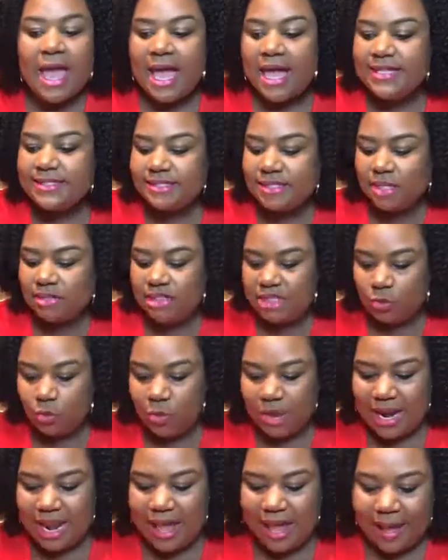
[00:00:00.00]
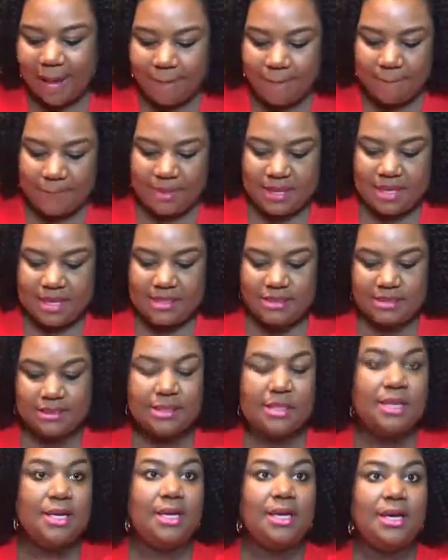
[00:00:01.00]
And so then what happens?